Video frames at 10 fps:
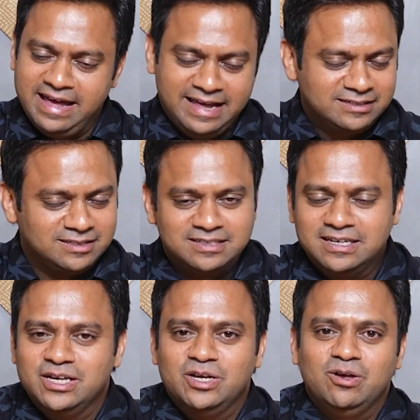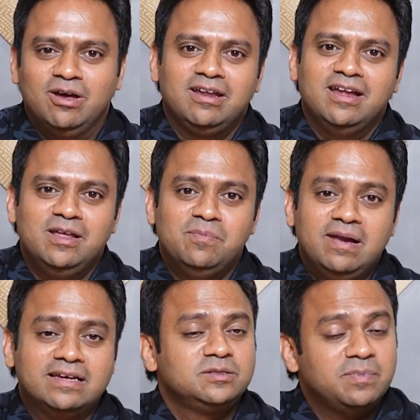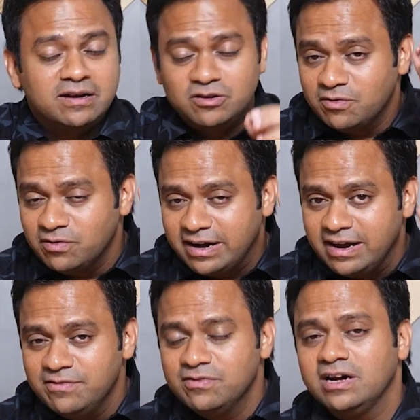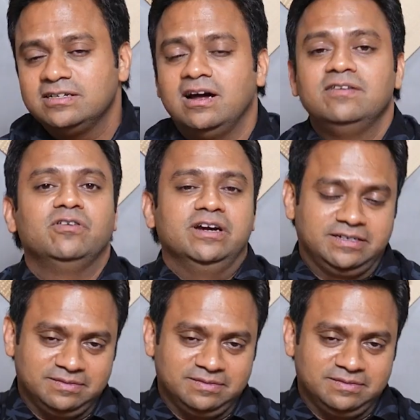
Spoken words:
guess you are really blessed, but you have really worked hard for it.